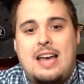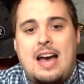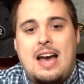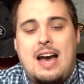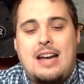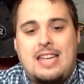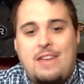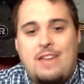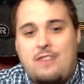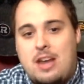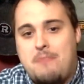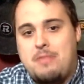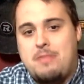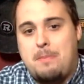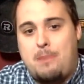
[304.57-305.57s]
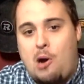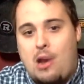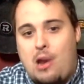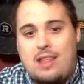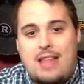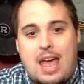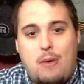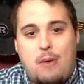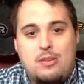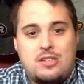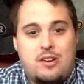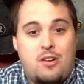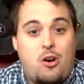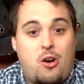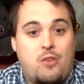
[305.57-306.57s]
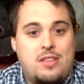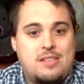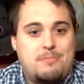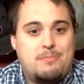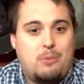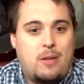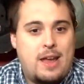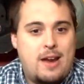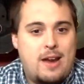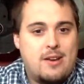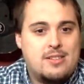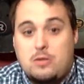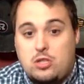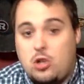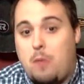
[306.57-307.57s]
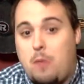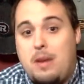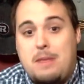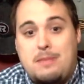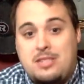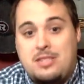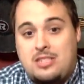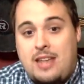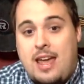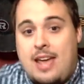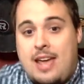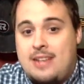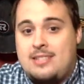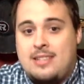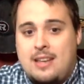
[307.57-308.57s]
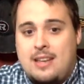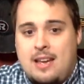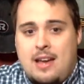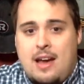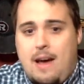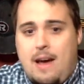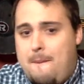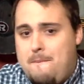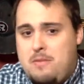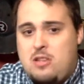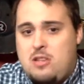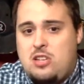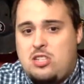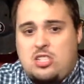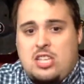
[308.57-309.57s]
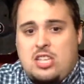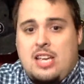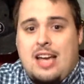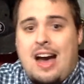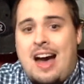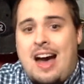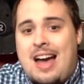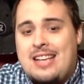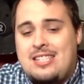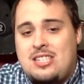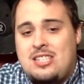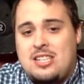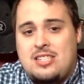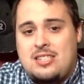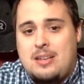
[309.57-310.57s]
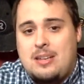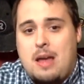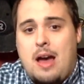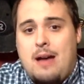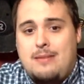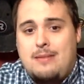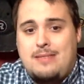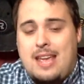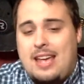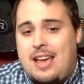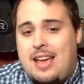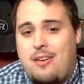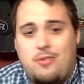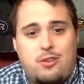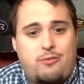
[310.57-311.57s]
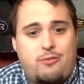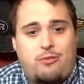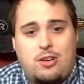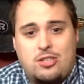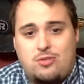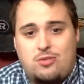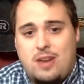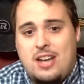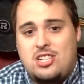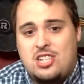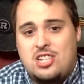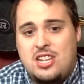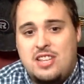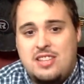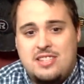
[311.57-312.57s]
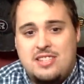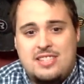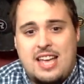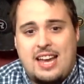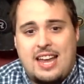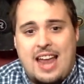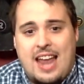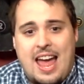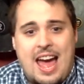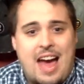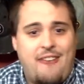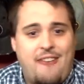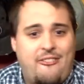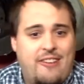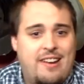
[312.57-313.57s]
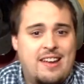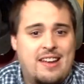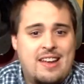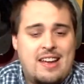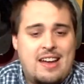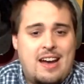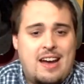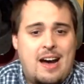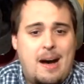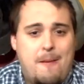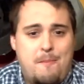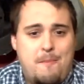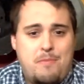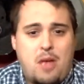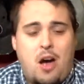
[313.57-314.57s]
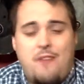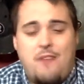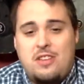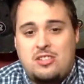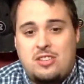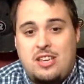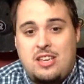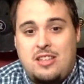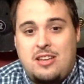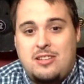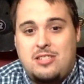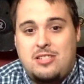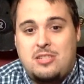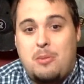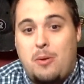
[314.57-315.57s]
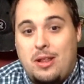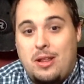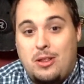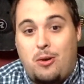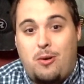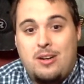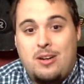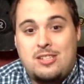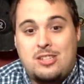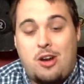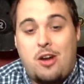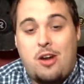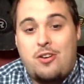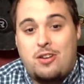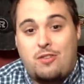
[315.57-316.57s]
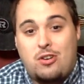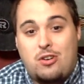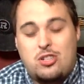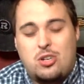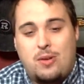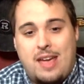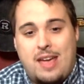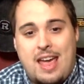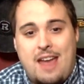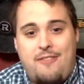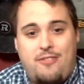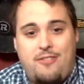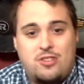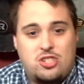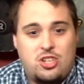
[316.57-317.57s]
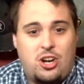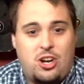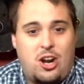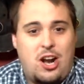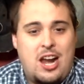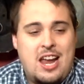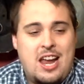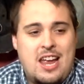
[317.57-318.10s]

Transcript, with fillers: uh, given up the body language on all these players. So many mistakes. Um, you just see guys just uh, taking out their frustration in the second half, and um, obviously the Simoni Lawrence controversial hit for sure.